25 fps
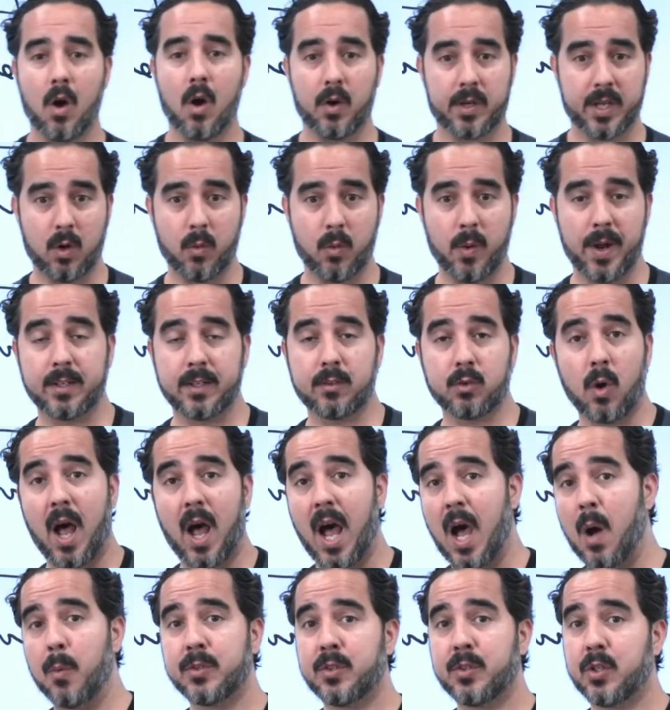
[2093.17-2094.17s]
Okay, great. So
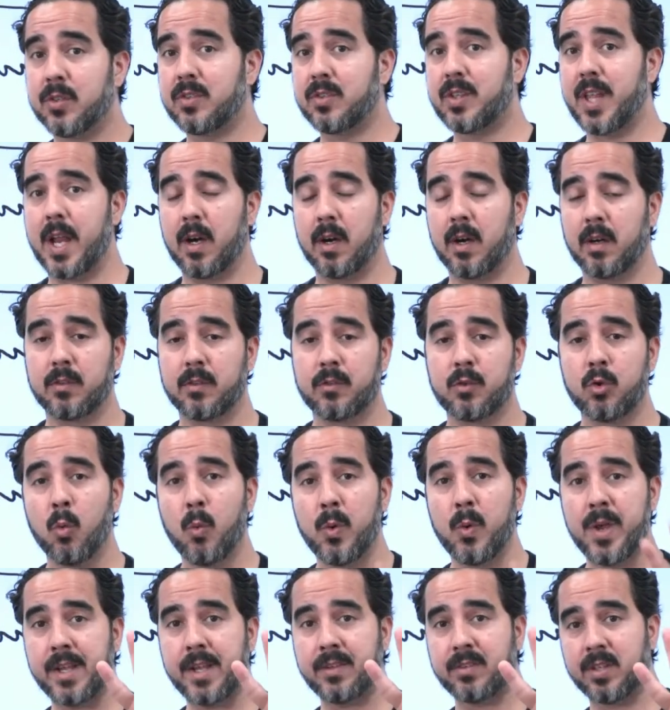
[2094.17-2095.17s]
I was just there 2
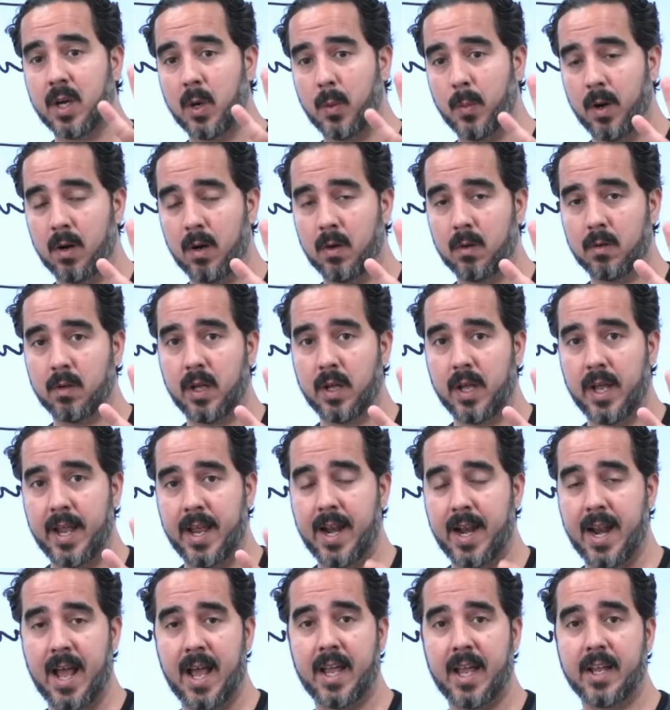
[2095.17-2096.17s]
weeks in a row.
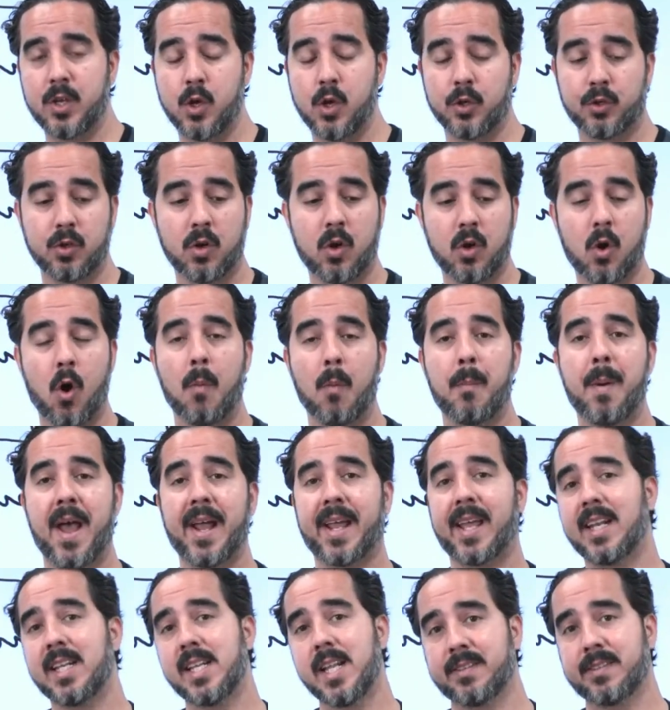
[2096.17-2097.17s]
And you should go
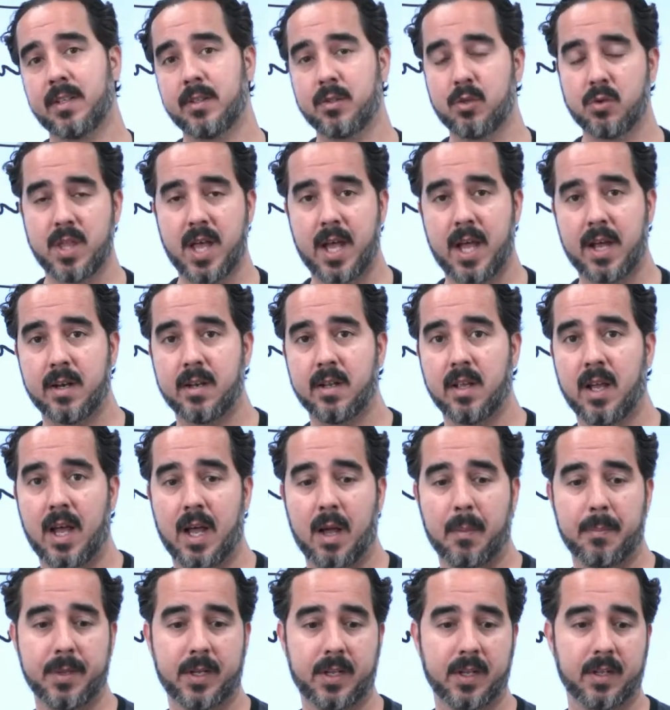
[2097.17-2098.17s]
back and listen to
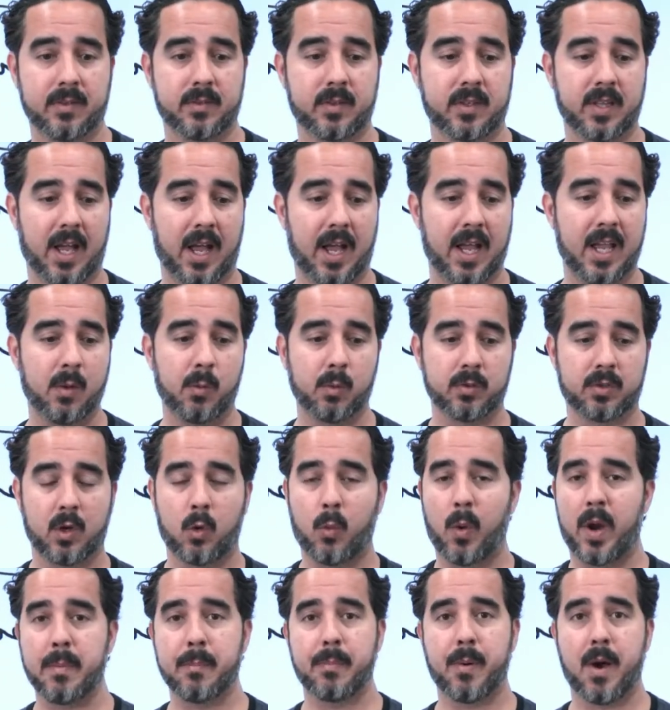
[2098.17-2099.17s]
that because it was a
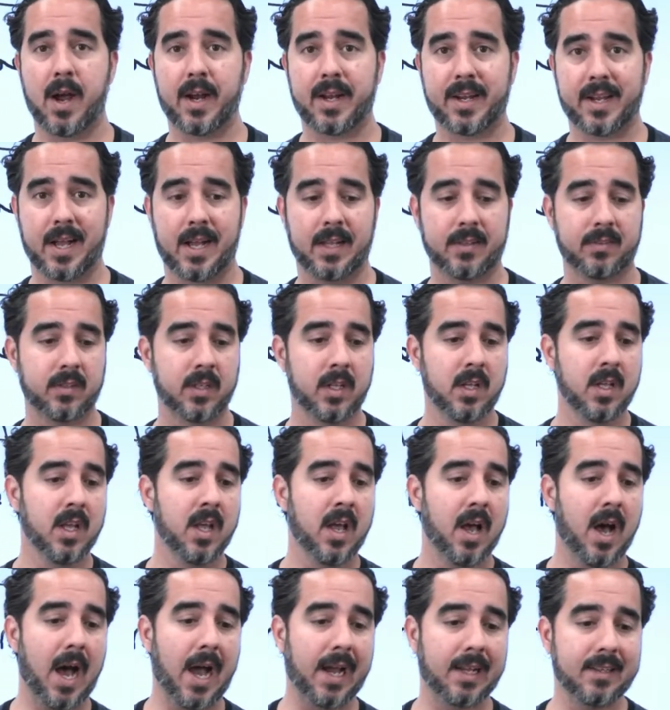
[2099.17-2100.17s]
great podcast.
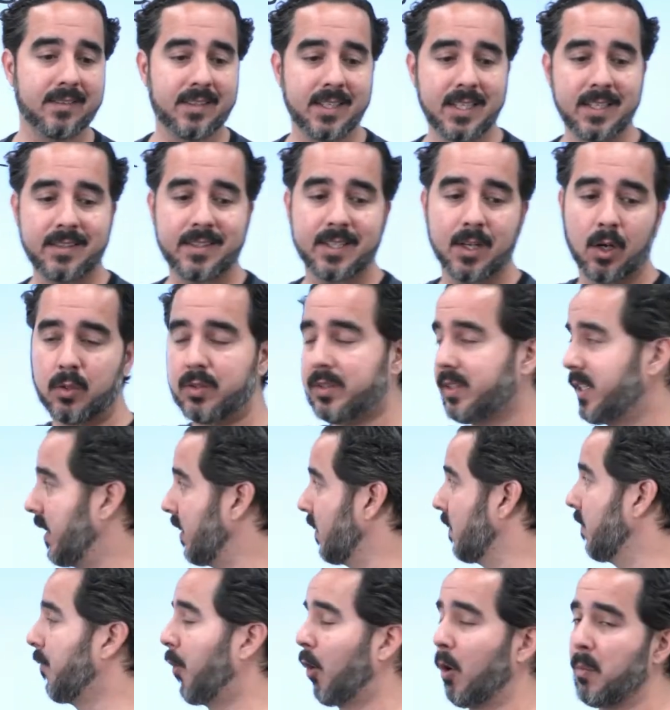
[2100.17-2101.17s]
I detailed
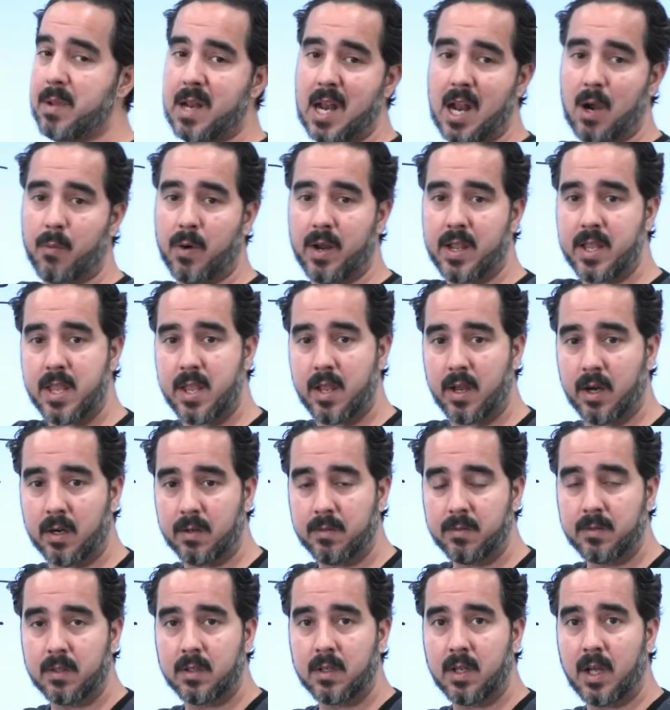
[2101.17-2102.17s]
this formula right
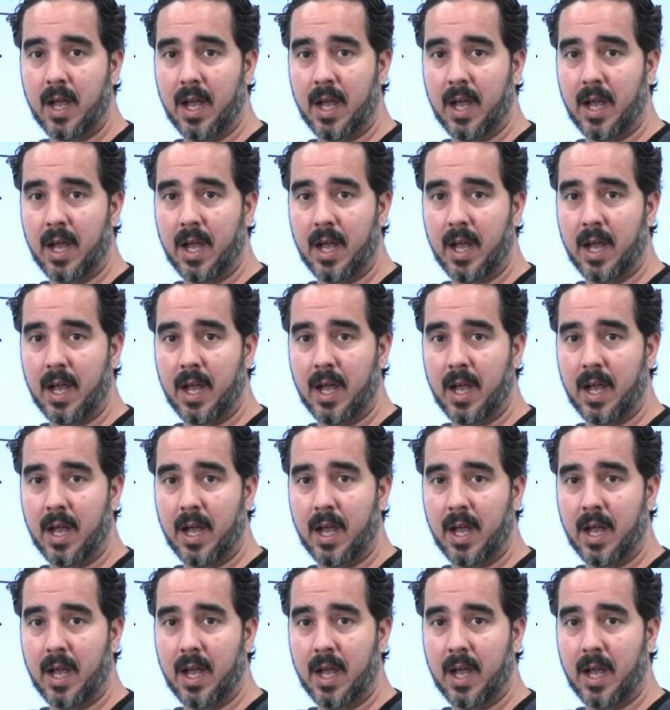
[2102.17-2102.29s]
here.